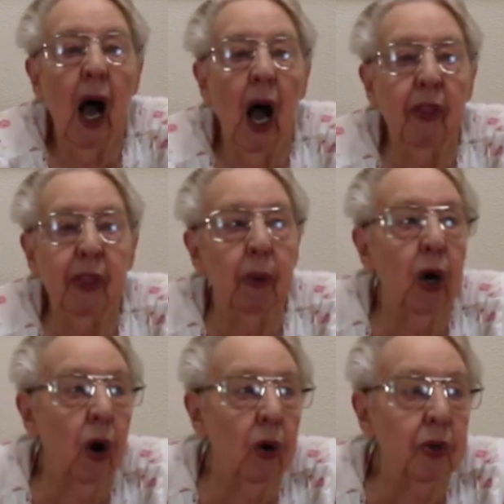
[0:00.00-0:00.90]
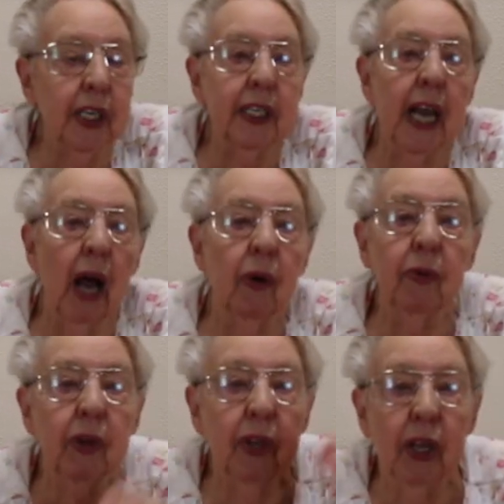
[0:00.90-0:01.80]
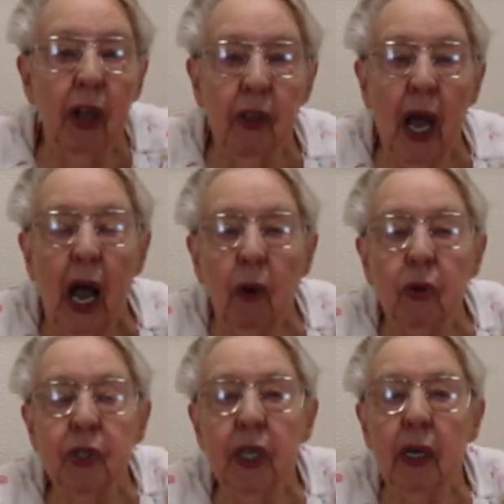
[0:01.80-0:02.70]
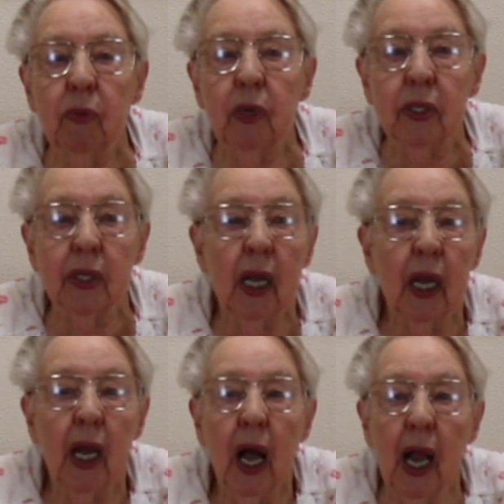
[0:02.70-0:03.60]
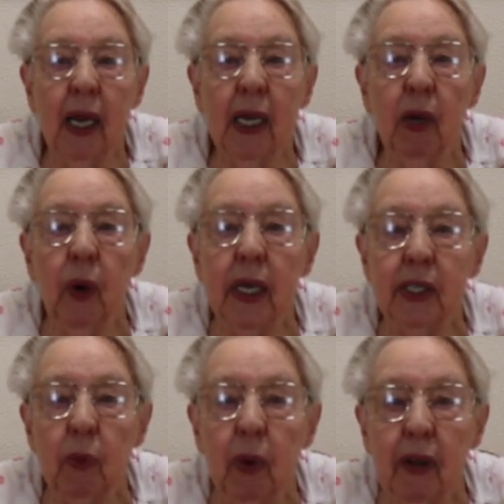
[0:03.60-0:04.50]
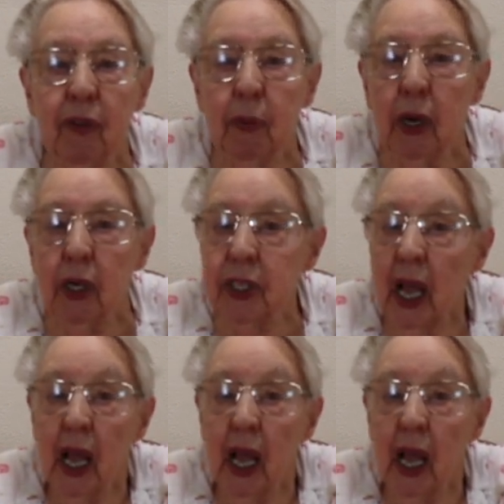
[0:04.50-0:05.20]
and they were hosing down the other house that was a little ways away from us,